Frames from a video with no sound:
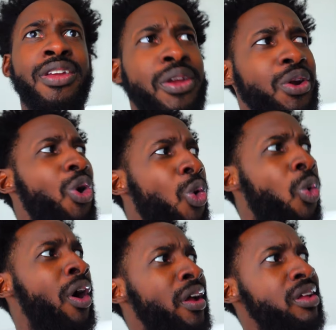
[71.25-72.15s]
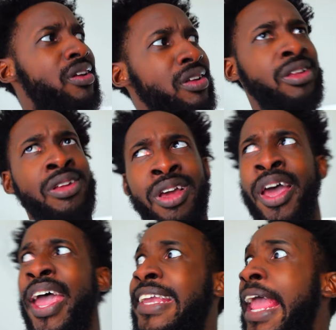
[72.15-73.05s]
You know what?
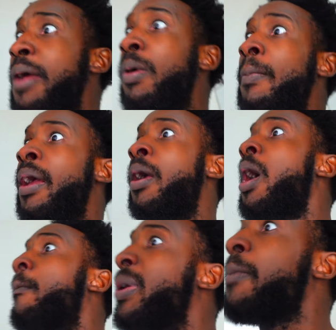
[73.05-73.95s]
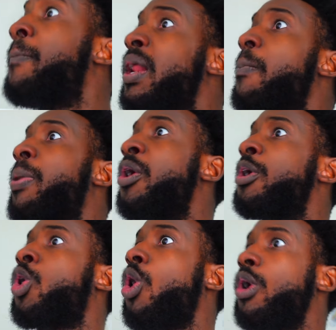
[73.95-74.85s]
Hey, cameraman, bring the peanut butter
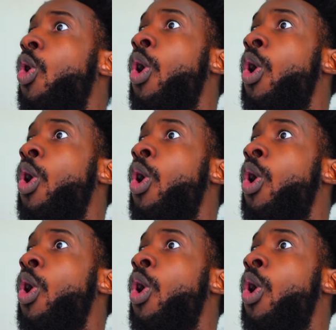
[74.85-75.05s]
and coconut